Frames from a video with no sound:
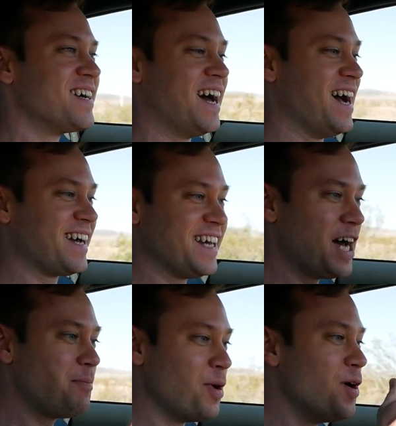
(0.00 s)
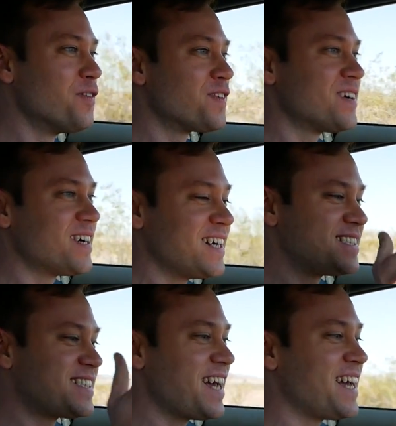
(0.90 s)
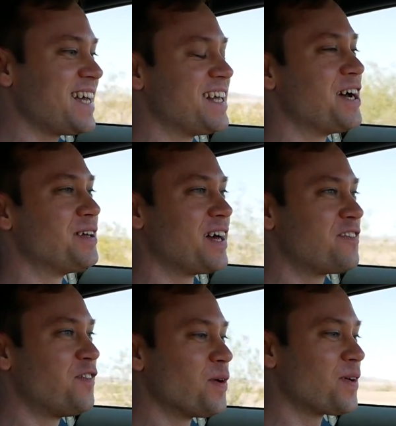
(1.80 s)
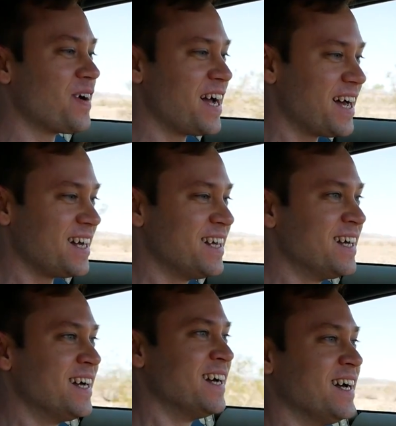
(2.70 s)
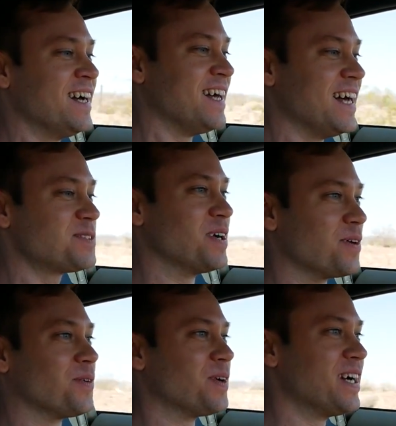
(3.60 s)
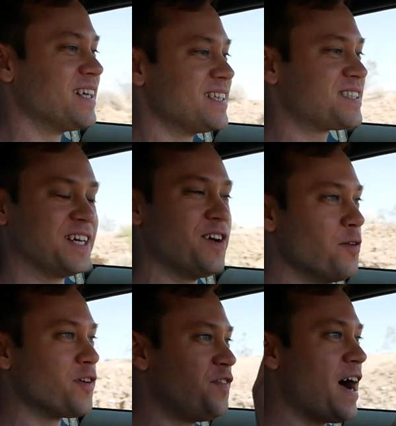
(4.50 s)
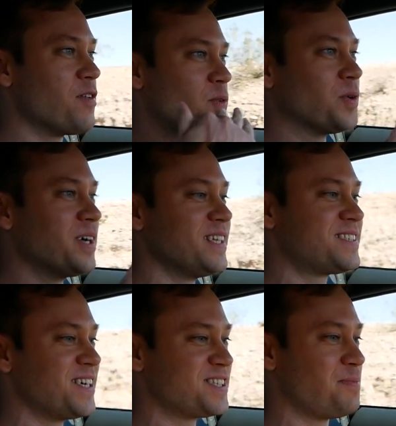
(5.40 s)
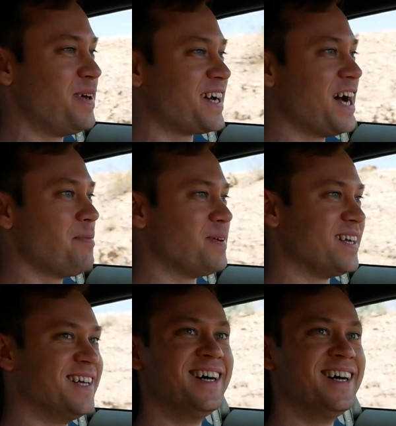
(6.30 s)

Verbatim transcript: uh, get up over, I'd say, you know, like four grand. That's when it really, and over five, it really starts to pick up and